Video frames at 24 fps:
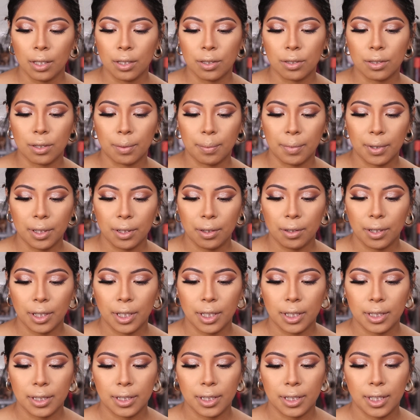So I'm going to go
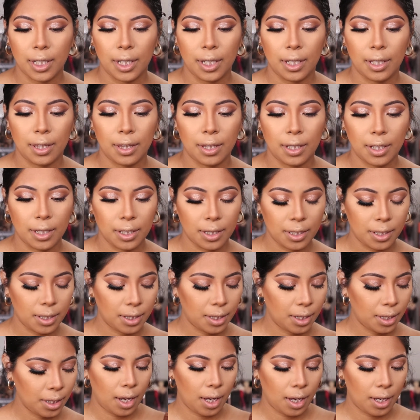ahead and take
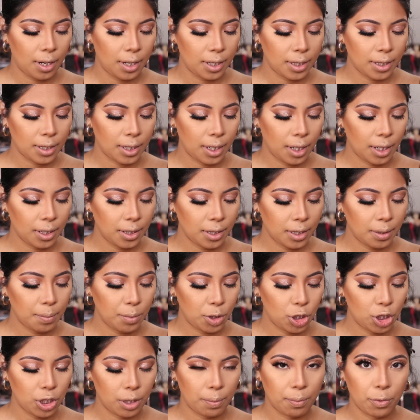this. And it's got some
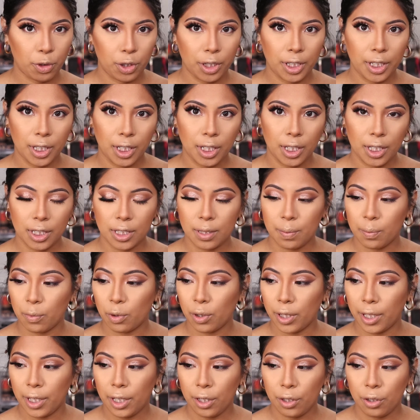shimmer in it. It's more
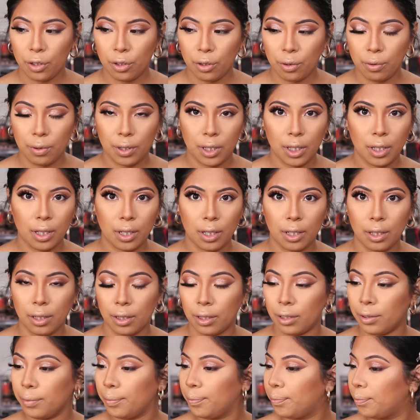like a nudie
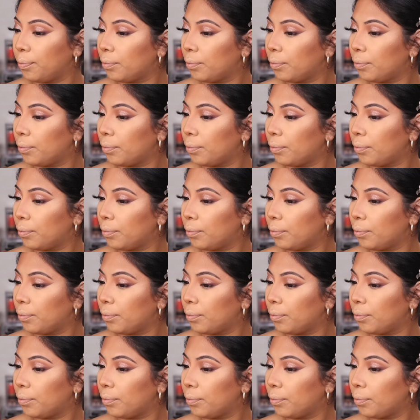color.